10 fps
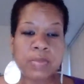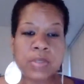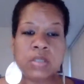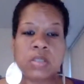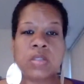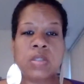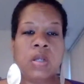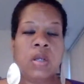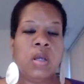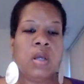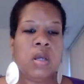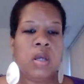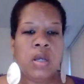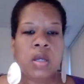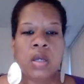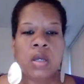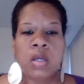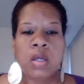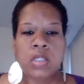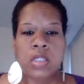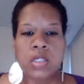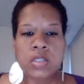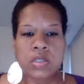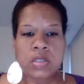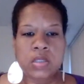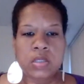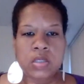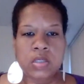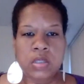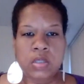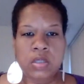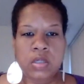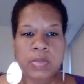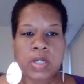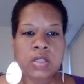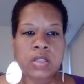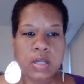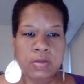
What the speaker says: It happens. Let's see,